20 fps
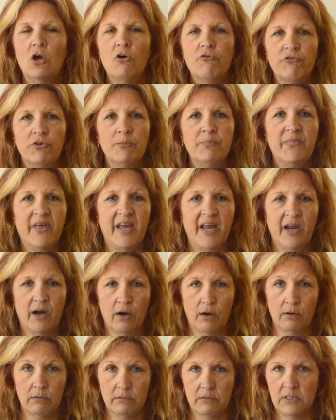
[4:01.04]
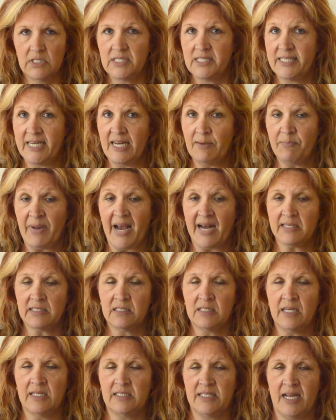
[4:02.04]
From there, the state passes
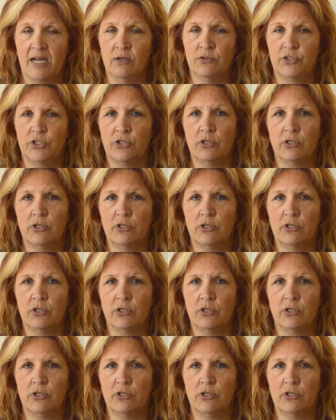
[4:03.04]
that down to